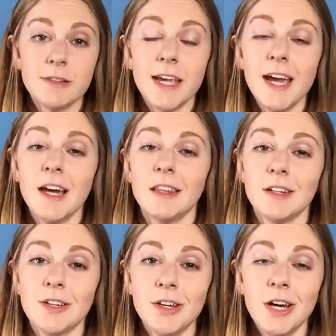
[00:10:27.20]
So yeah,
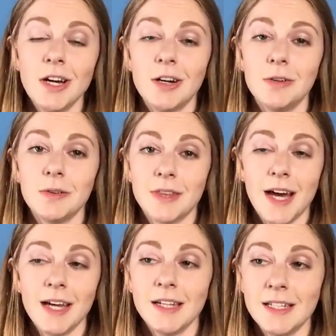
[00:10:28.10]
there you go.
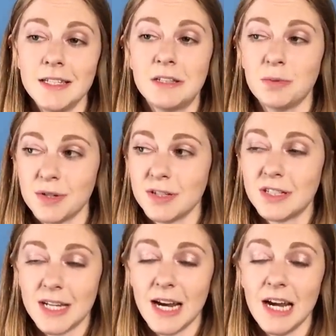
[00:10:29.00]
That is the
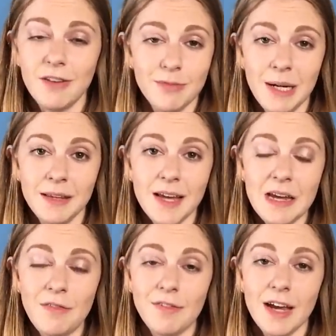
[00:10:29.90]
worst day of my
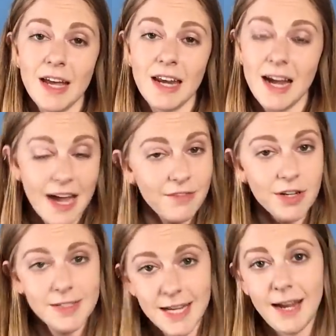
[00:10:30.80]
life, and I have
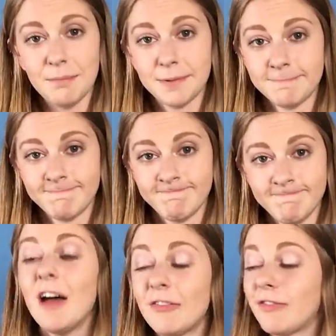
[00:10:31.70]
it on tape.
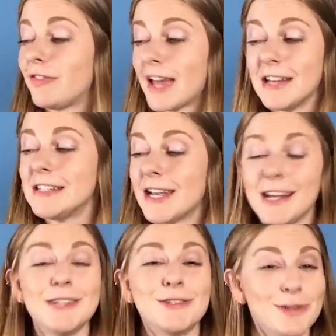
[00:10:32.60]
F that
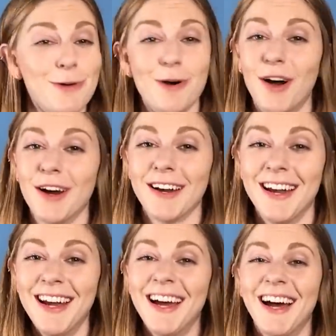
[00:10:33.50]
day so hard.
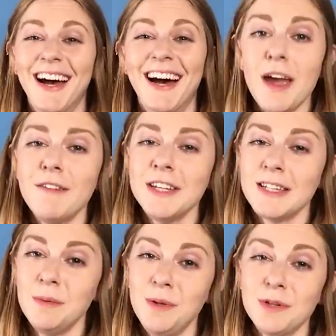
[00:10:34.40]
Do you have any
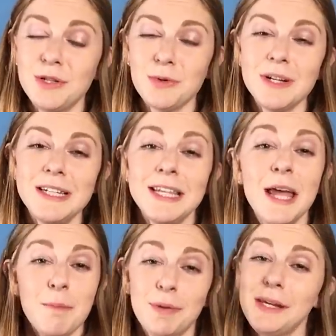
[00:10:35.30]
similar stories?
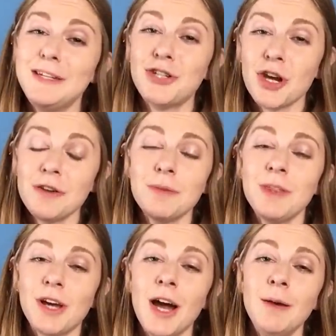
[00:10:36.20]
Please share them
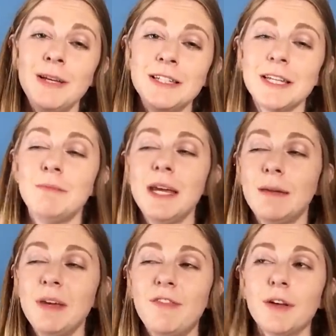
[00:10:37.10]
in the comments and
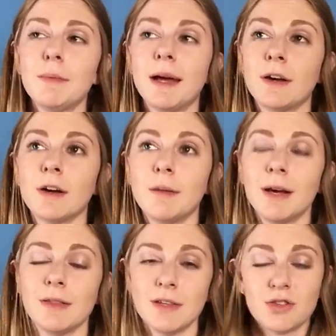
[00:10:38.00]
make me feel better
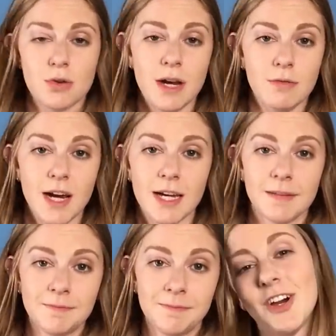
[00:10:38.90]
about this train wreck.
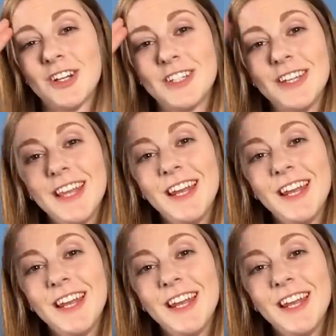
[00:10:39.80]
Talk to you